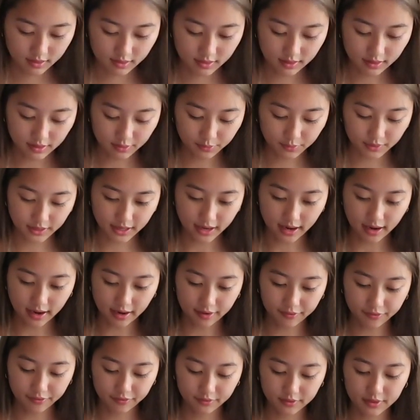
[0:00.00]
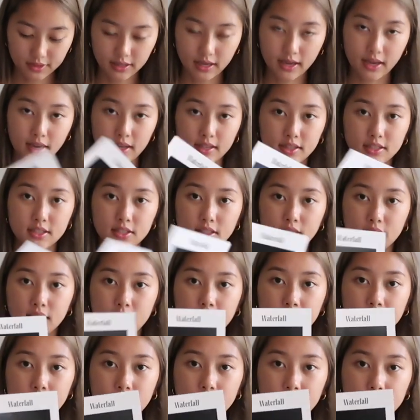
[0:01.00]
Then we have that
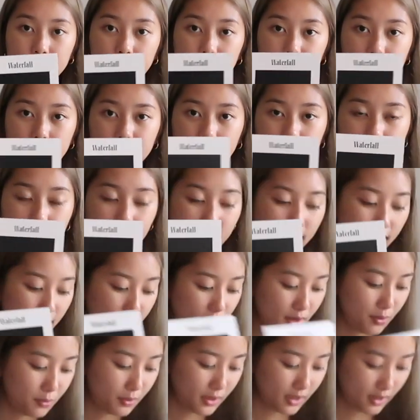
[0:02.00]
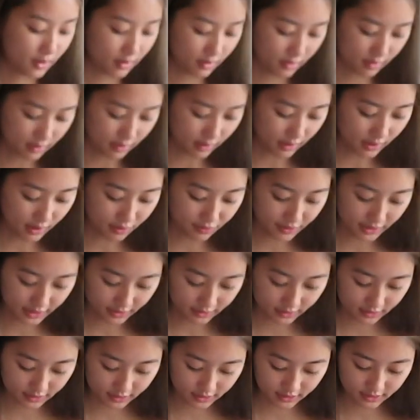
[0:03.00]
heat thingy with the
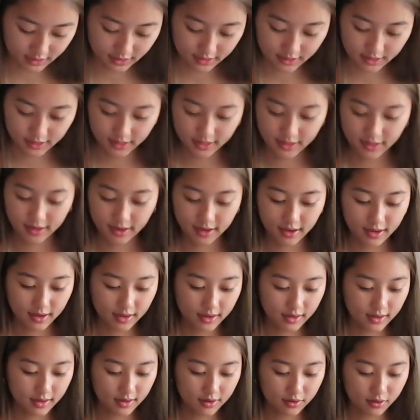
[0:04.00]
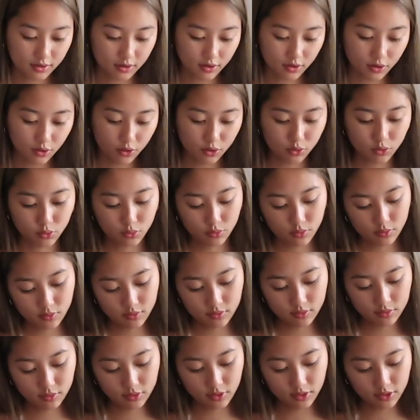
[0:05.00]
lyrics. Oh,
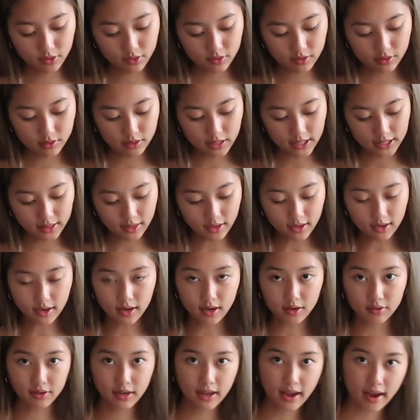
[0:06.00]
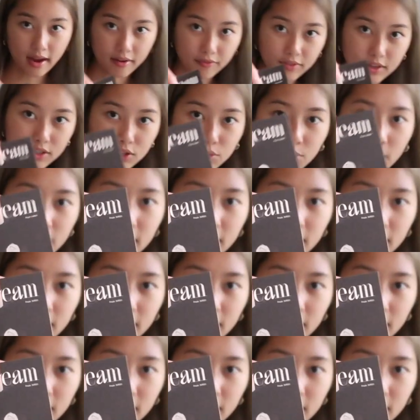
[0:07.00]
I think I already have this